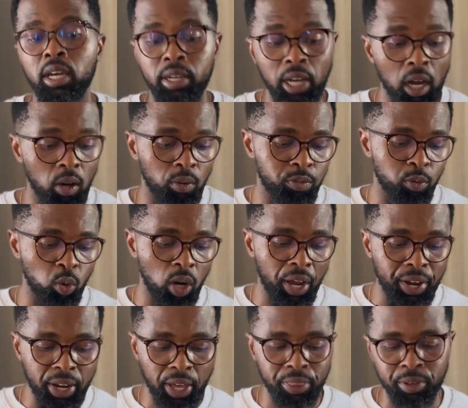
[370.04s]
Now, for
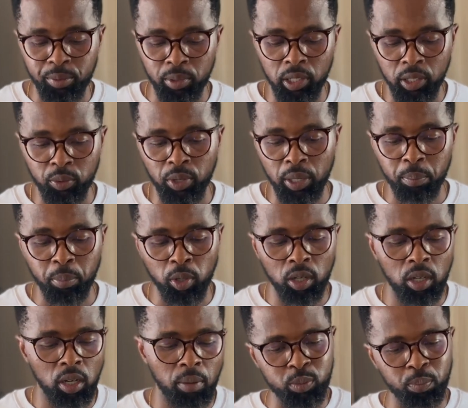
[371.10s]
another really great book,
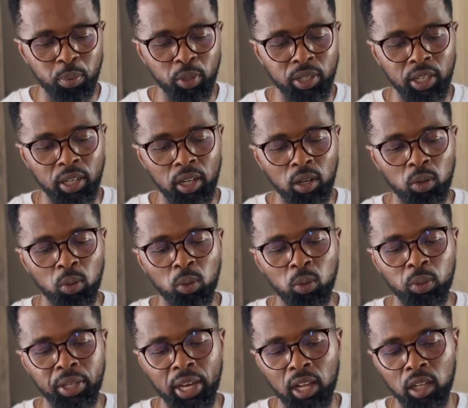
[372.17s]
this book here
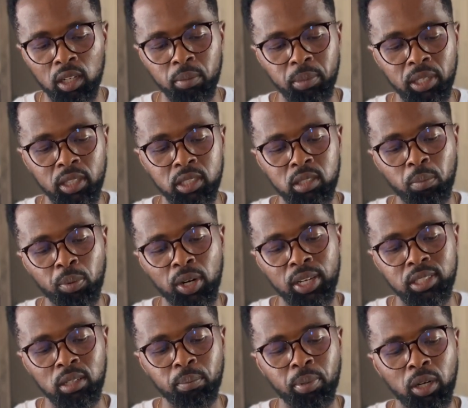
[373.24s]
called Alchemy, The
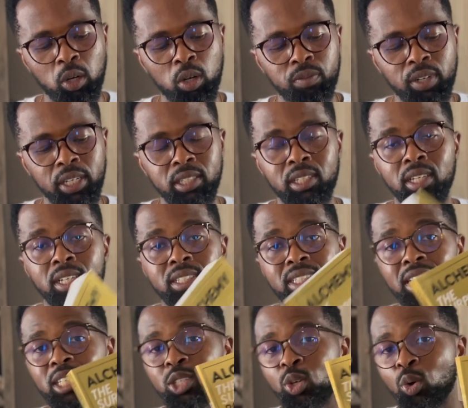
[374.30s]
Surprising Power of Ideas
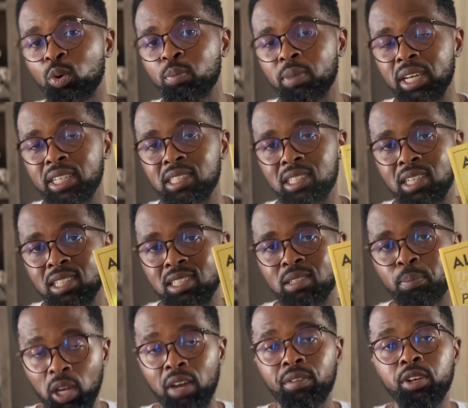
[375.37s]
That Don't Make Sense. If
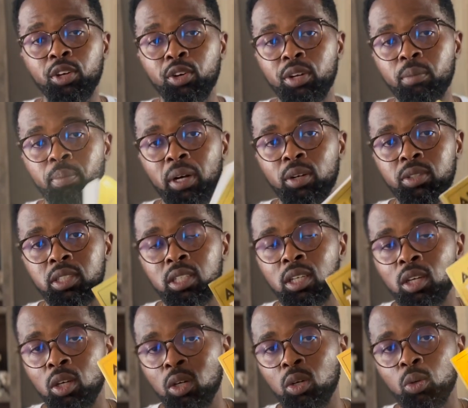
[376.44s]
you haven't heard about
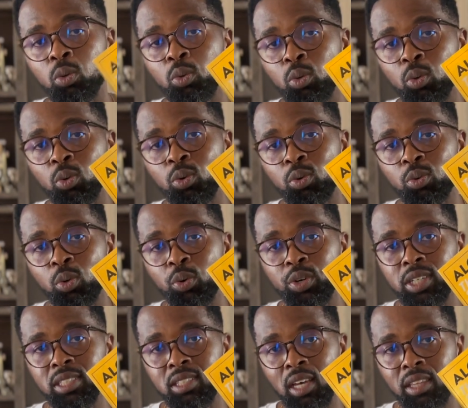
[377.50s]
who Rory
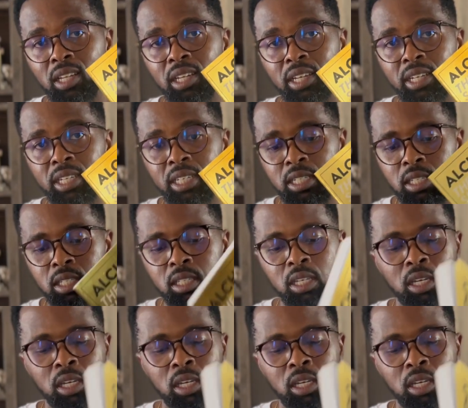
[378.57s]
Sutherland is,